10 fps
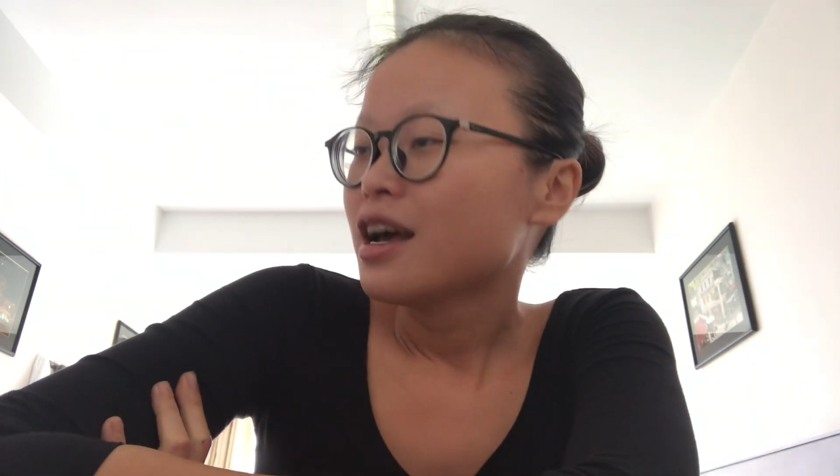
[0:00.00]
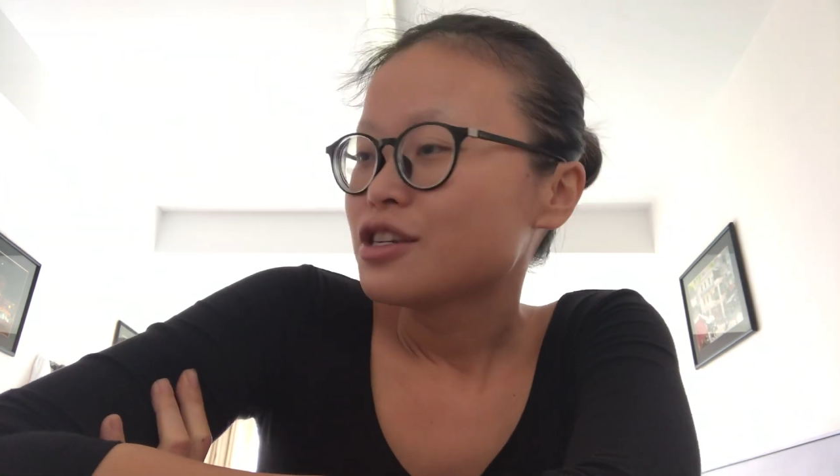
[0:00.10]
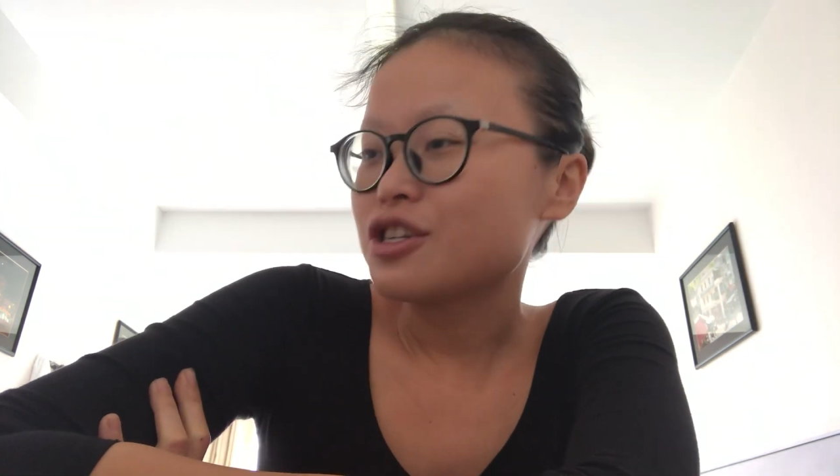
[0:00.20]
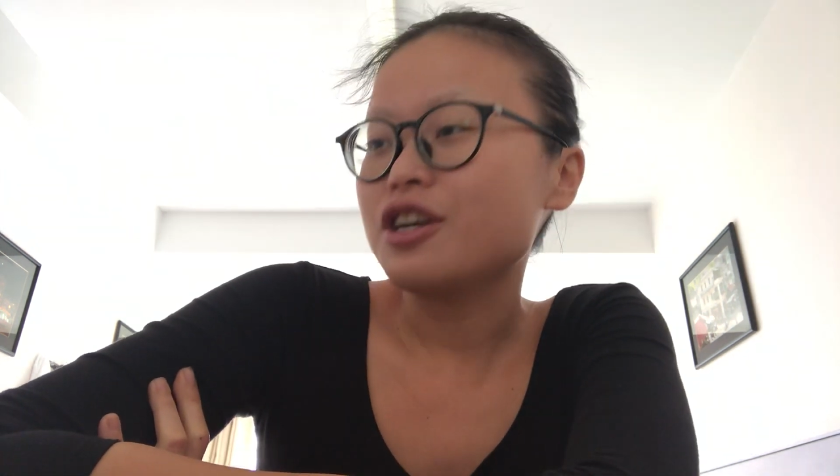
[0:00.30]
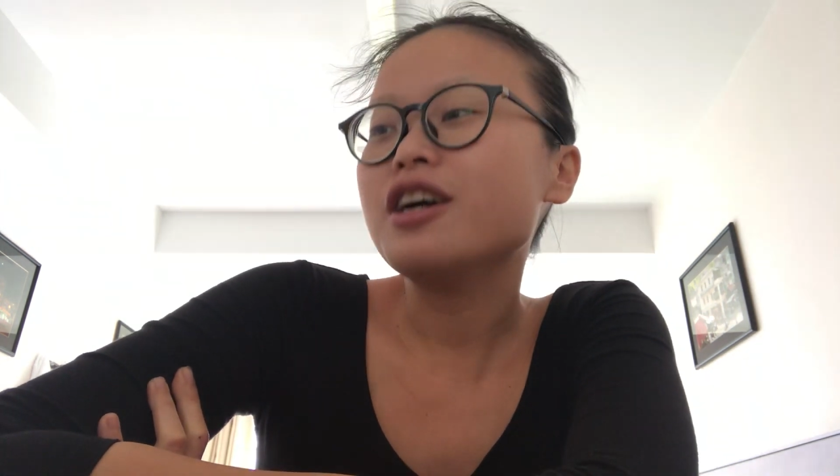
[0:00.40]

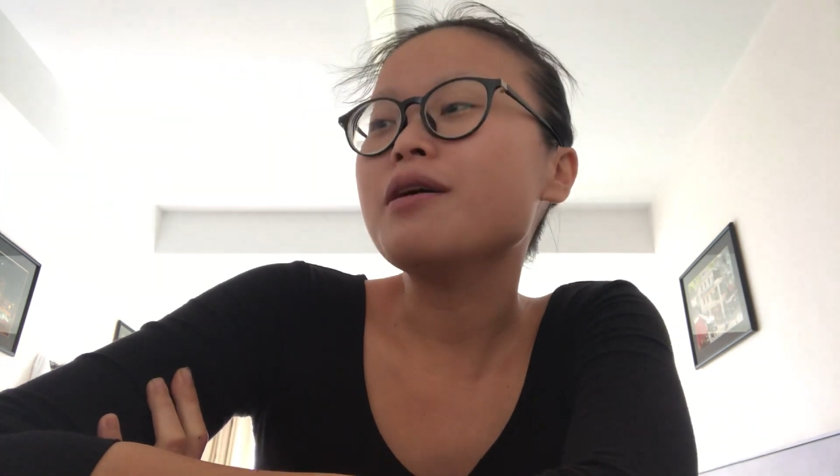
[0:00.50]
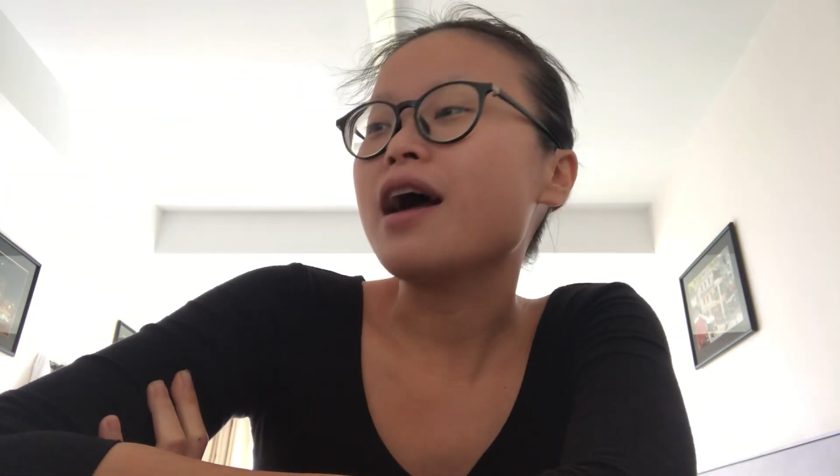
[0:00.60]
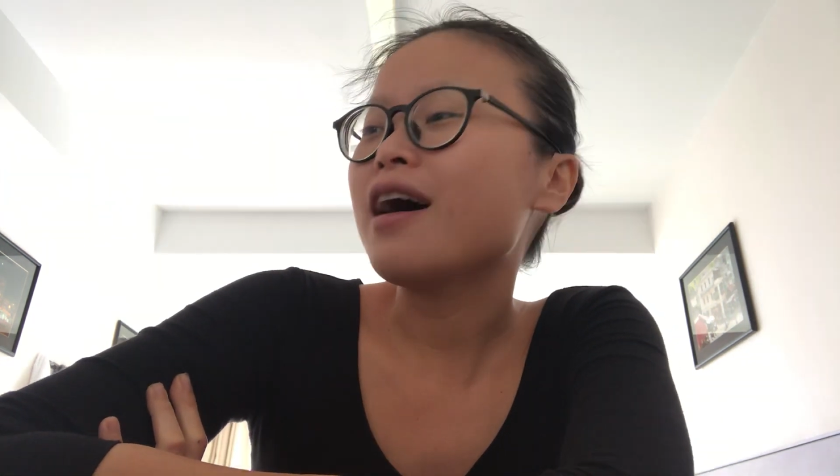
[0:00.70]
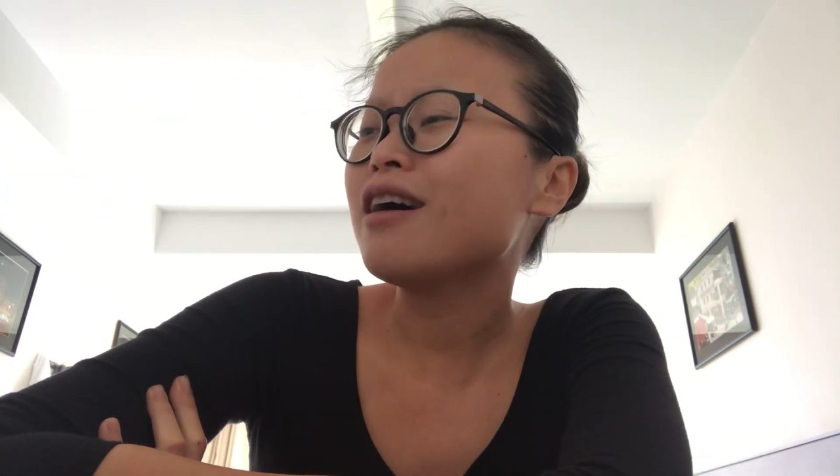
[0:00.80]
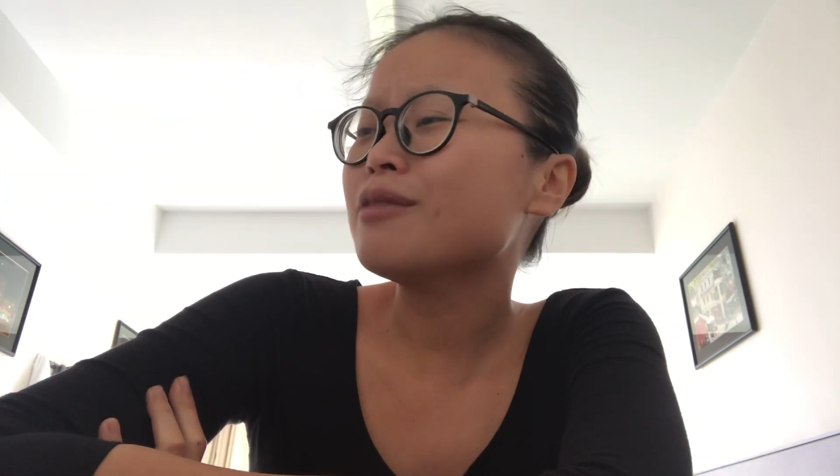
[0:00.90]
She
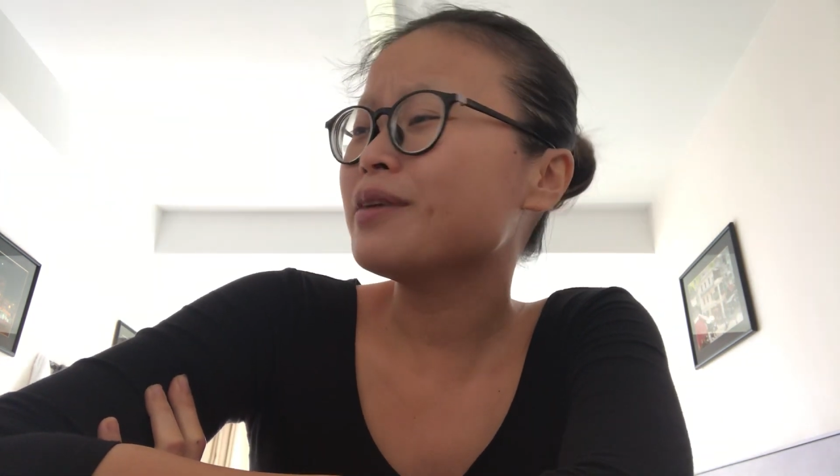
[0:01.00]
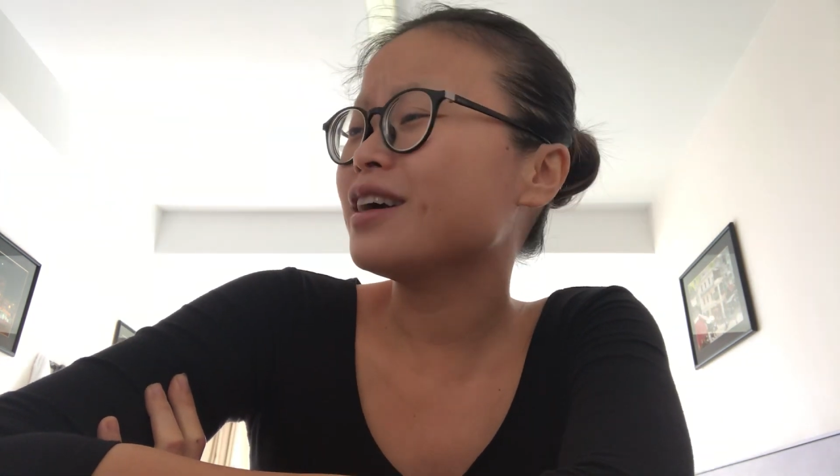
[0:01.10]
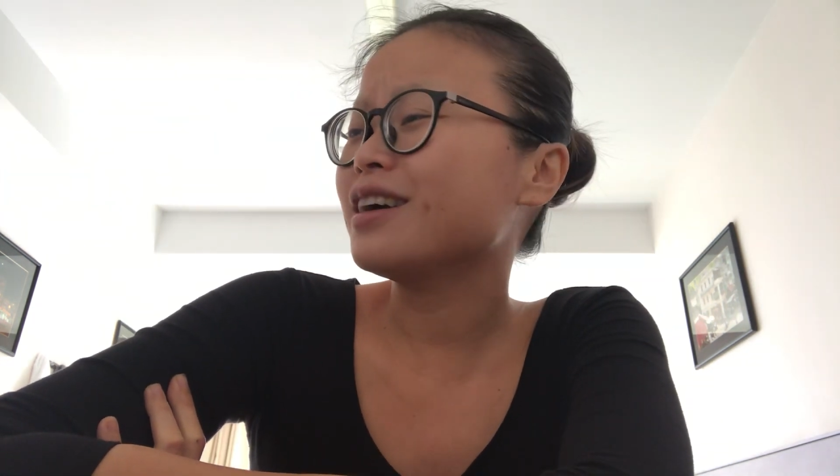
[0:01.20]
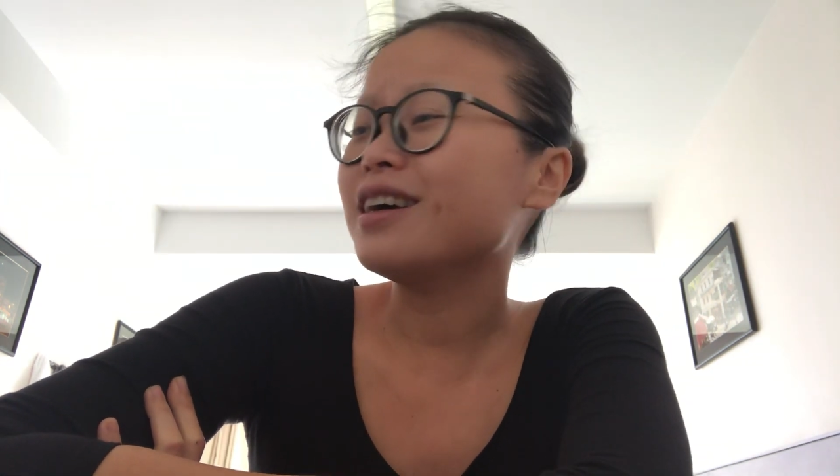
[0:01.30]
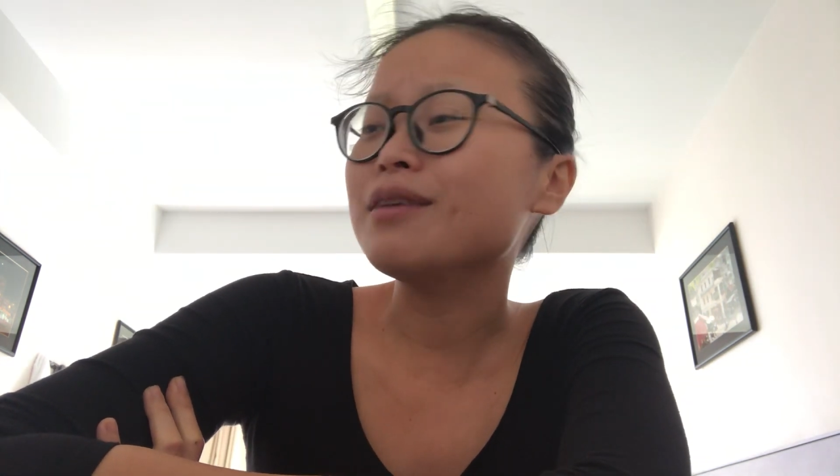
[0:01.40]
helped
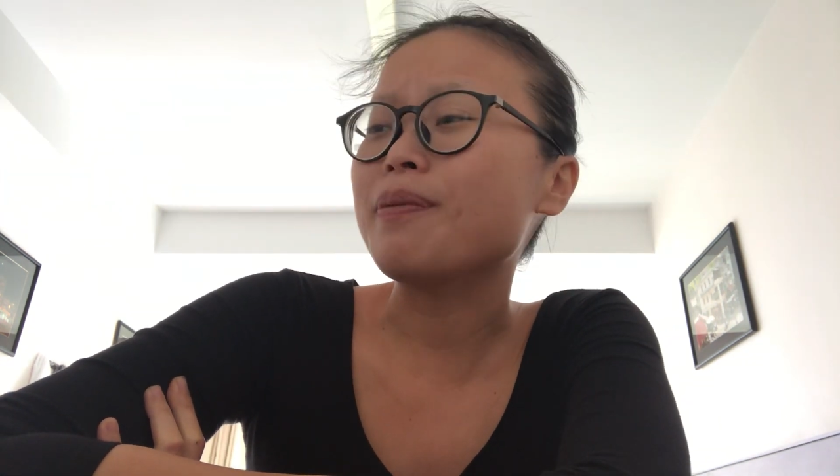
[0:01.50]
me